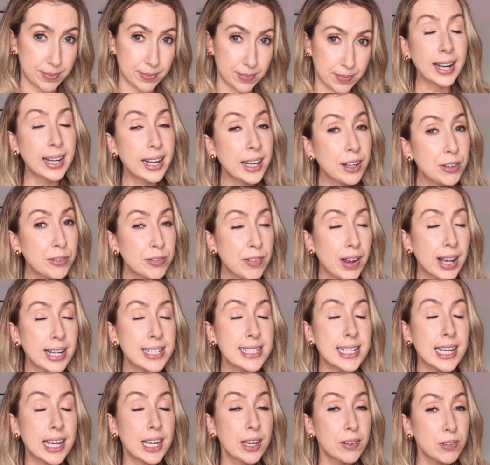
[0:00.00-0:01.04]
And in
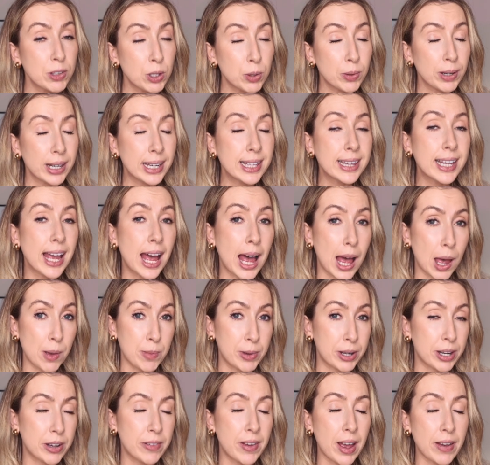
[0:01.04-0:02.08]
fact, if you are in the
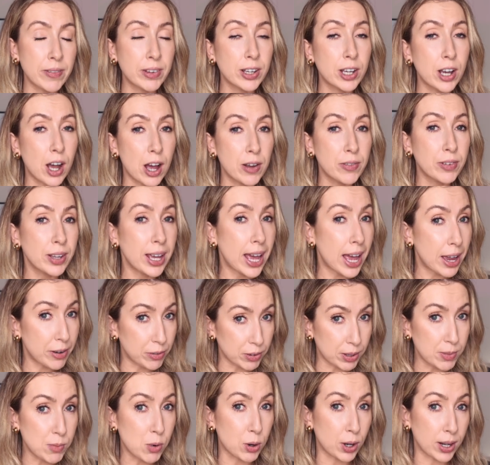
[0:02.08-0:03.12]
habit of having coffee
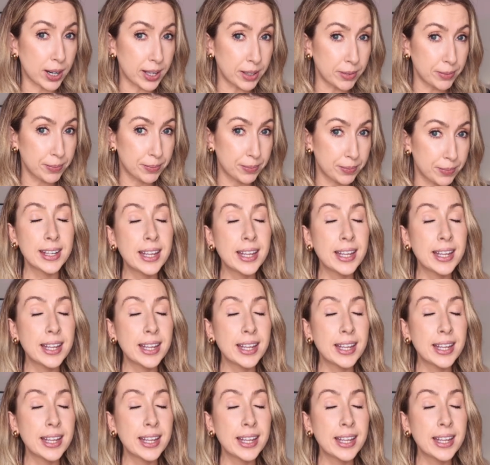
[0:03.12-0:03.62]
every morning,